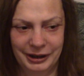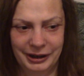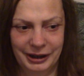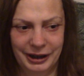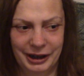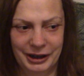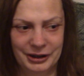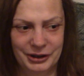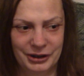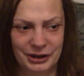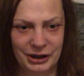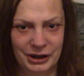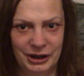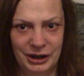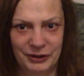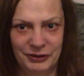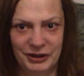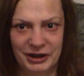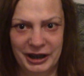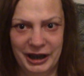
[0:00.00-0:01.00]
And
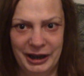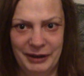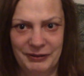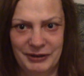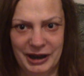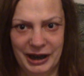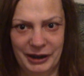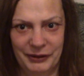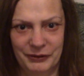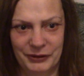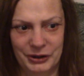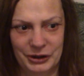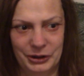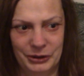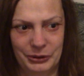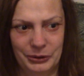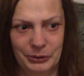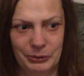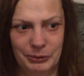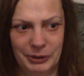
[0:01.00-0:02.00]
Terfs came down
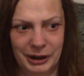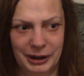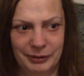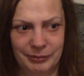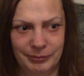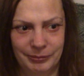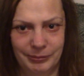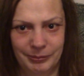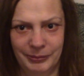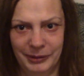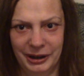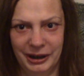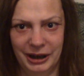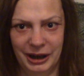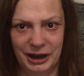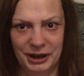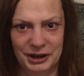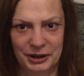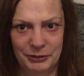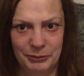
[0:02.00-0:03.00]
to
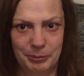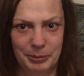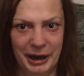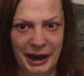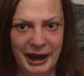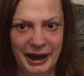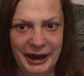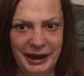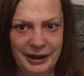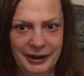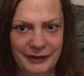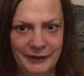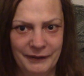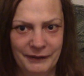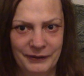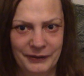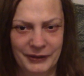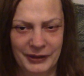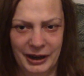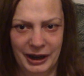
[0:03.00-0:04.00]
Cardiff Bay,
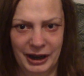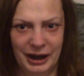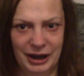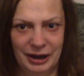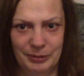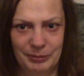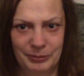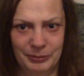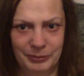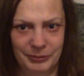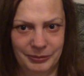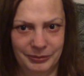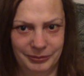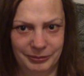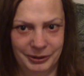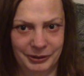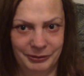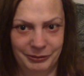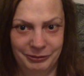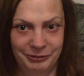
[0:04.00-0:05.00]

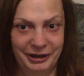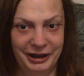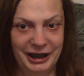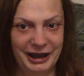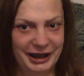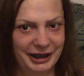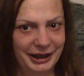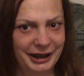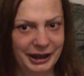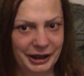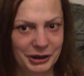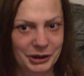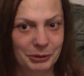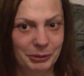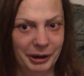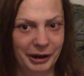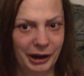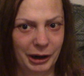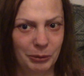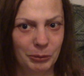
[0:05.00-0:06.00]
really near to
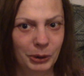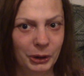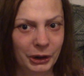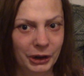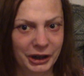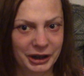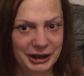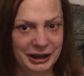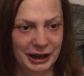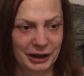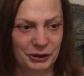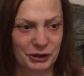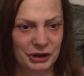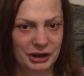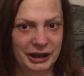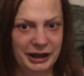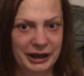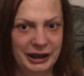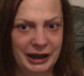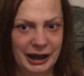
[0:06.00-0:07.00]
where I worked
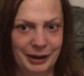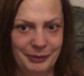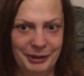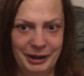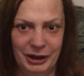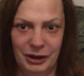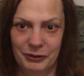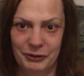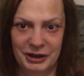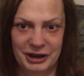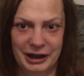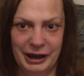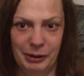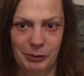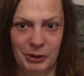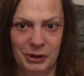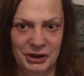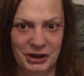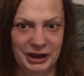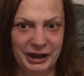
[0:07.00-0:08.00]
actually. I mean, obviously I
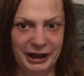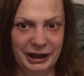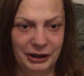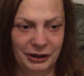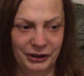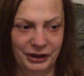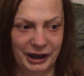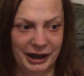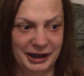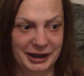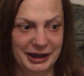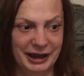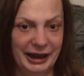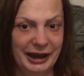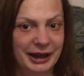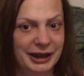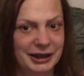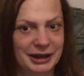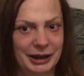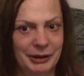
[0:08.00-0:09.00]
wasn't in on that day
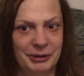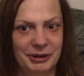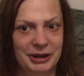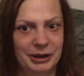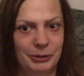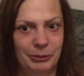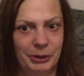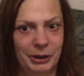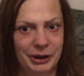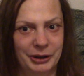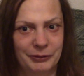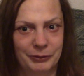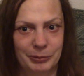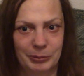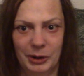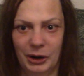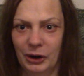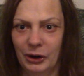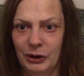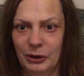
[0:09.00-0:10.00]
because I was still working from
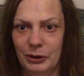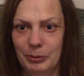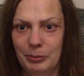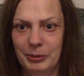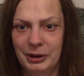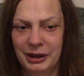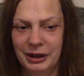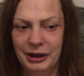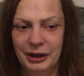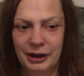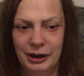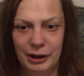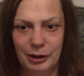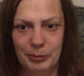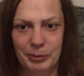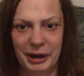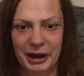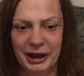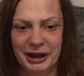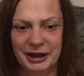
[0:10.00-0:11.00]
home,
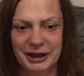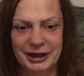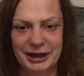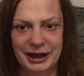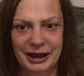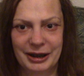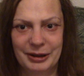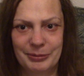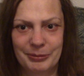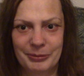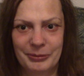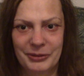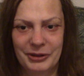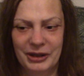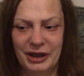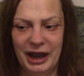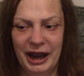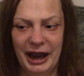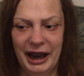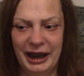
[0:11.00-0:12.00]
but
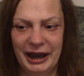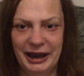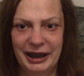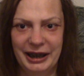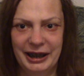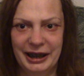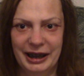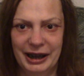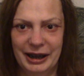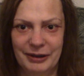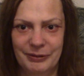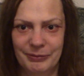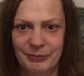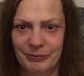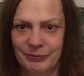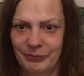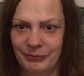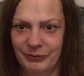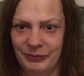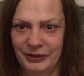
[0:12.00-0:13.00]

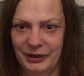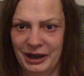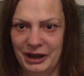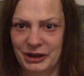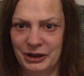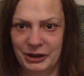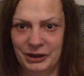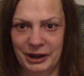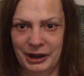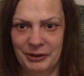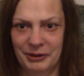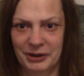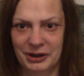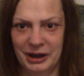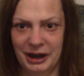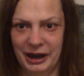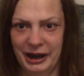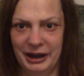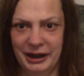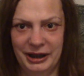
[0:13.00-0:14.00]
they stood
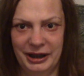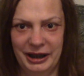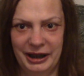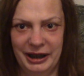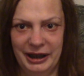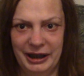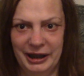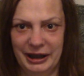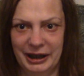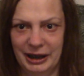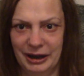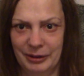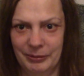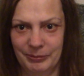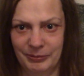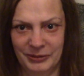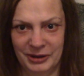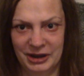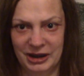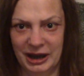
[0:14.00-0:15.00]
outside the
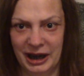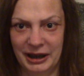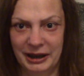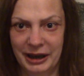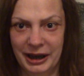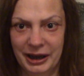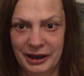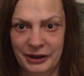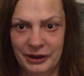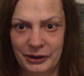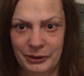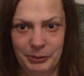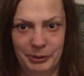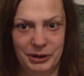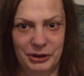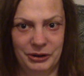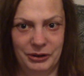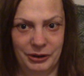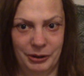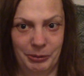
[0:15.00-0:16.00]
Senedd,
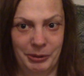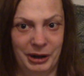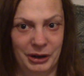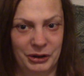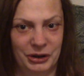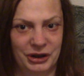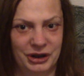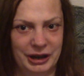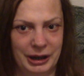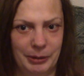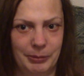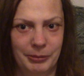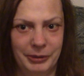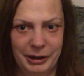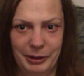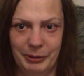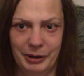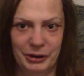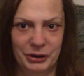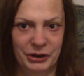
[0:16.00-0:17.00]
the Welsh Assembly,
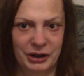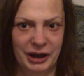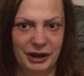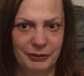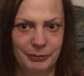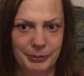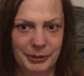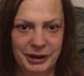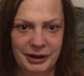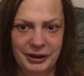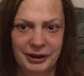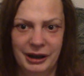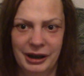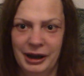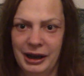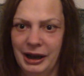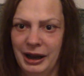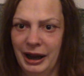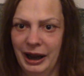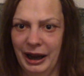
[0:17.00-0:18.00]
Welsh Government,
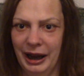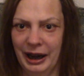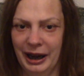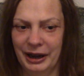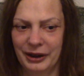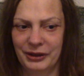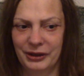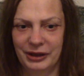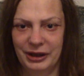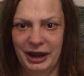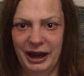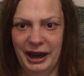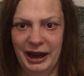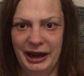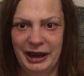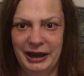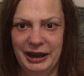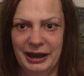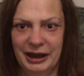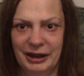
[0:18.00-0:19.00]
and
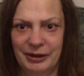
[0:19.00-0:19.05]
they